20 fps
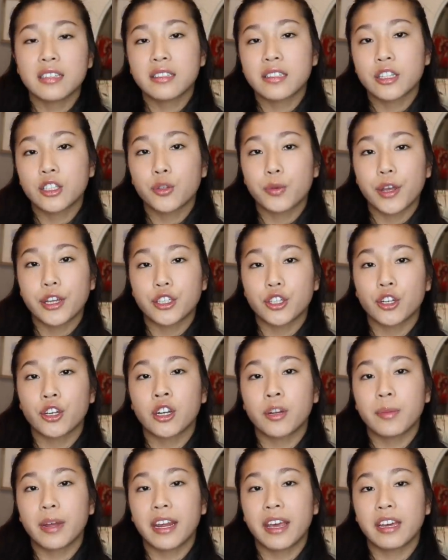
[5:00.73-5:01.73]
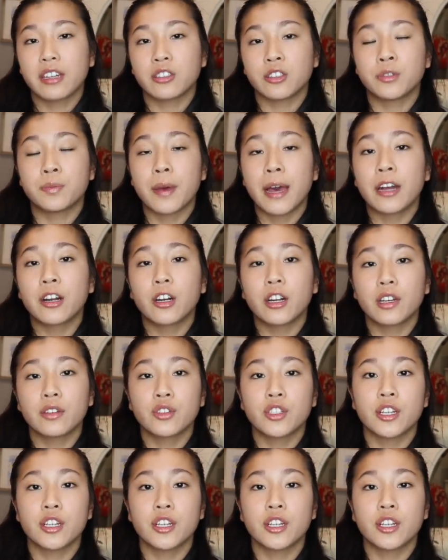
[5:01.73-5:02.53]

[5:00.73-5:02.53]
this situation could have been handled better if